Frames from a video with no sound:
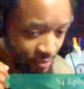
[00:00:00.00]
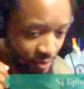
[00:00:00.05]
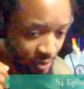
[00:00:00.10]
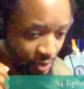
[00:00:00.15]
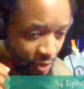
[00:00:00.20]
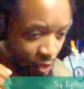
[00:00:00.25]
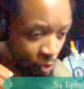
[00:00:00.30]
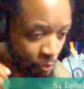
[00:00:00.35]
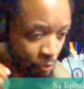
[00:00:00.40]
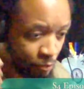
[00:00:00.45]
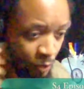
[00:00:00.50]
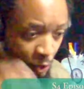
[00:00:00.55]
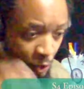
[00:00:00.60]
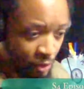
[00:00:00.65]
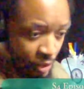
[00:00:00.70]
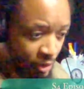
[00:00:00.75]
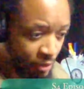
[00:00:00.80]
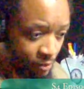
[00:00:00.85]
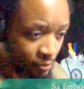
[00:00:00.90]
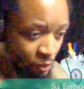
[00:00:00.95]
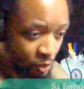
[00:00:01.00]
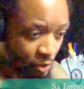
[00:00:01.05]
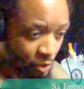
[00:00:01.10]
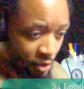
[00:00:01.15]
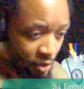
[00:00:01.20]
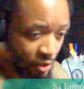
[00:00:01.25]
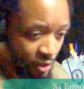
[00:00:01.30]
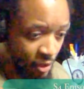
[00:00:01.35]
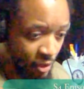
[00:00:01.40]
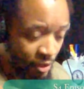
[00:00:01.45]
voting
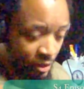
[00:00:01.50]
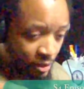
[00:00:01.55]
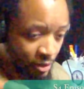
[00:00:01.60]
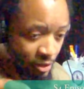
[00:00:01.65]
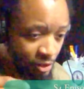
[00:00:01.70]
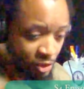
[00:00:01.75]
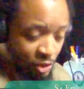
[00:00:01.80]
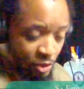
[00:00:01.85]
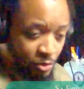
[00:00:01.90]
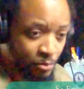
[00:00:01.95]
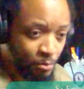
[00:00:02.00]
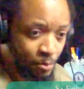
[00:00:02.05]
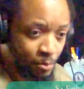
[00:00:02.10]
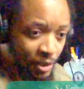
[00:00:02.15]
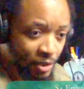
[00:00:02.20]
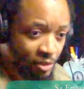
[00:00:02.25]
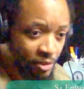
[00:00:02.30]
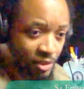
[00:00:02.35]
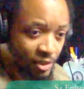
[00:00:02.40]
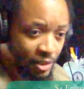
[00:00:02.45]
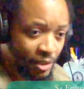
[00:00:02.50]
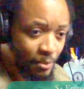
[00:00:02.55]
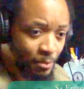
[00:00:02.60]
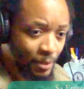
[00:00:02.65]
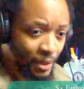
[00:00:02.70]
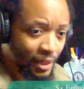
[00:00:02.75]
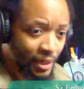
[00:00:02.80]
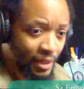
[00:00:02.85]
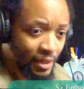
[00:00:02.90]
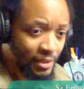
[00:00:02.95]
for certain bills to get
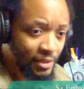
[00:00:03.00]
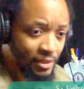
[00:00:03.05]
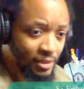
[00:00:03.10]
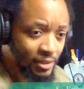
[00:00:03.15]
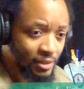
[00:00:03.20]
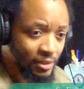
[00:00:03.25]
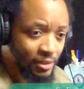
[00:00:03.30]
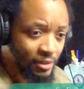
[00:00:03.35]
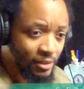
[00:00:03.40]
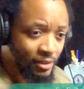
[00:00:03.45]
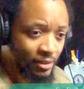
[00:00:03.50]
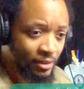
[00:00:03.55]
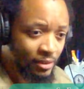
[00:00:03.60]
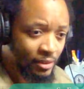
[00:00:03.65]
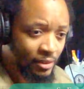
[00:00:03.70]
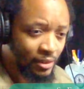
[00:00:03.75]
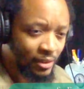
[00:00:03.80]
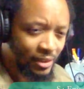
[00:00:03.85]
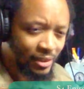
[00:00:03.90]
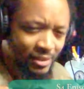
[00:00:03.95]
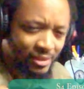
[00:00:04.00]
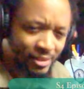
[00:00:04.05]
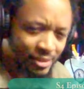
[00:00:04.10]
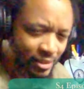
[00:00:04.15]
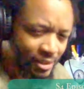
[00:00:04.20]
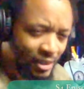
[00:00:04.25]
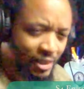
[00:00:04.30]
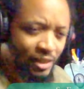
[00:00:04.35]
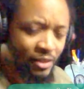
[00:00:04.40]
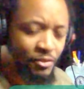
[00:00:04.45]
passed to
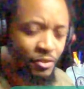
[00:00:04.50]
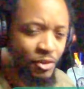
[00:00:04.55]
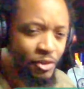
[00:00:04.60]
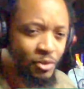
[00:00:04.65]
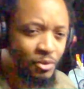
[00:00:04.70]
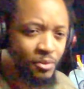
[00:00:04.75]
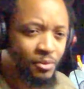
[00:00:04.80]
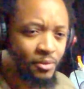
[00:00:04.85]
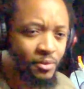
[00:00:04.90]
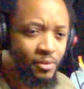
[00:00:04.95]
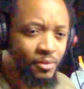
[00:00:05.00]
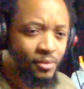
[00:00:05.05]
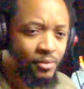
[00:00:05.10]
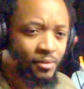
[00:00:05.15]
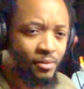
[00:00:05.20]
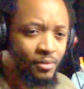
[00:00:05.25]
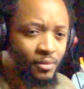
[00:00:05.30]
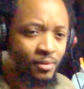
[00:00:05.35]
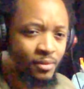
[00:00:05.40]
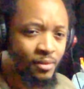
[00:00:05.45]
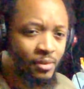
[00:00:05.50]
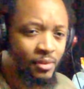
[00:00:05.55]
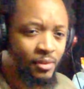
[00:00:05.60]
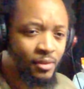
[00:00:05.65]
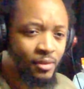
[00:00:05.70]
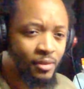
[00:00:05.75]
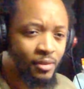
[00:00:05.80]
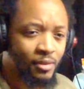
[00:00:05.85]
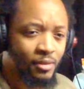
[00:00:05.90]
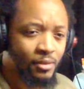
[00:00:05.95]
enslave you,
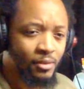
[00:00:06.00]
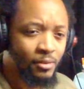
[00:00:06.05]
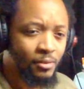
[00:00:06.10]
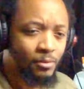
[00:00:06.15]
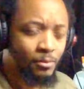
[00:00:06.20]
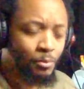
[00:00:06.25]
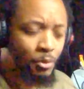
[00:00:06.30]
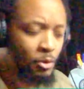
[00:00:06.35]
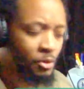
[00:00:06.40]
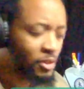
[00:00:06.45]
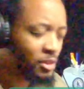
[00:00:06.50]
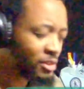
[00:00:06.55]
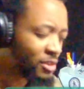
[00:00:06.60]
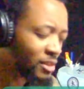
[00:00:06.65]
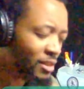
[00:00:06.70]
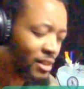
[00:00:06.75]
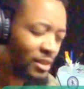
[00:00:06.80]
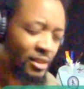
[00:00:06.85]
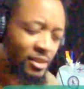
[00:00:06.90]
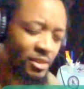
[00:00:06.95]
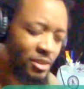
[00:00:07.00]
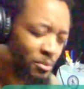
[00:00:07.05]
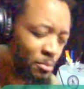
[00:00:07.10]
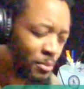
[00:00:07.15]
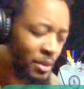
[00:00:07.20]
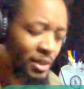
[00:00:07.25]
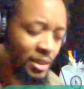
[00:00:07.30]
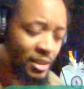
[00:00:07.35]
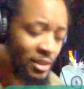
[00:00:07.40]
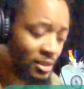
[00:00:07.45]
pouring tons of
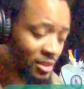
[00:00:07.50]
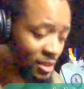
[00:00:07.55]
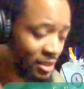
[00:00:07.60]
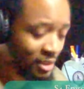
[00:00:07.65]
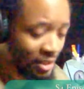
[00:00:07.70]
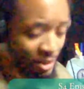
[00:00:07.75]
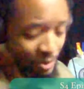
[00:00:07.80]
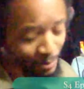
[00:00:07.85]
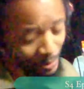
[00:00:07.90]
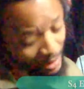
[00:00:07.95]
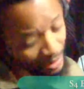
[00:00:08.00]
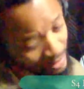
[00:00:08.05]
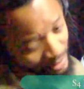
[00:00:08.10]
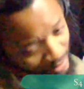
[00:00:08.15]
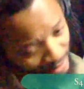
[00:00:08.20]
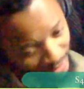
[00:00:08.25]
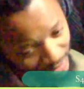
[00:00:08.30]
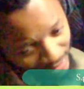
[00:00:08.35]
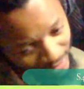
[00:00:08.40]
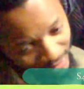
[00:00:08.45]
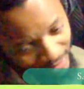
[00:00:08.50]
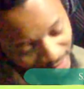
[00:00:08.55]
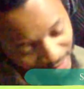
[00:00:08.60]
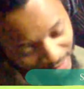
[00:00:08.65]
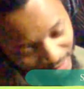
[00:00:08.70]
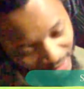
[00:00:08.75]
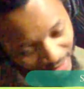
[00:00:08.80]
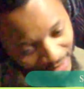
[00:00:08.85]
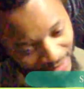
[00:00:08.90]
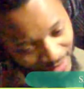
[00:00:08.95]
money into these politicians
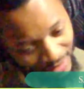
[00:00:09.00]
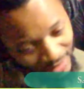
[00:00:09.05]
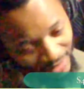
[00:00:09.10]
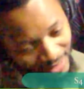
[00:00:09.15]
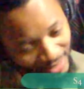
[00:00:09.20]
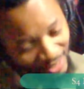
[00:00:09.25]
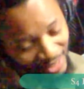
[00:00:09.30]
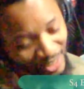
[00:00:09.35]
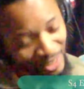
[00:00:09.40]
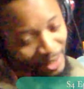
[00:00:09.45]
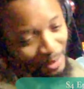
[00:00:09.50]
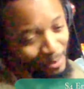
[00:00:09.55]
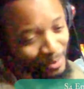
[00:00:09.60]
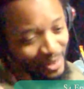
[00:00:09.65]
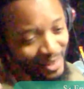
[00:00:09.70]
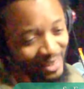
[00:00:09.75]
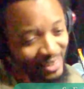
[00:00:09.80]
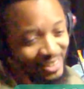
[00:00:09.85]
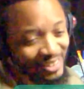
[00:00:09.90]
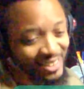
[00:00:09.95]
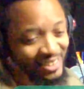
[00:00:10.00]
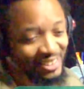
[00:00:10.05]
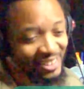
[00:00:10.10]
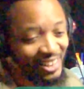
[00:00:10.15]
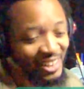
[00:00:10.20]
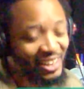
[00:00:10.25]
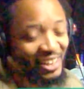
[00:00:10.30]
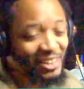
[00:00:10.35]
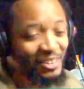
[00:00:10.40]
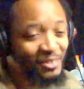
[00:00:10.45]
to help
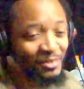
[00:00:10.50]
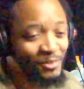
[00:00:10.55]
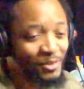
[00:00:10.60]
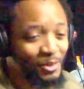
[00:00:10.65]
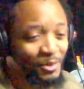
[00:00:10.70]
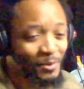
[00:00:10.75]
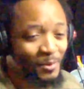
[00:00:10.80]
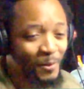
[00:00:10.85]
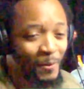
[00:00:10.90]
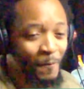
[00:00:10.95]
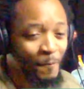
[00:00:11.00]
enslave you.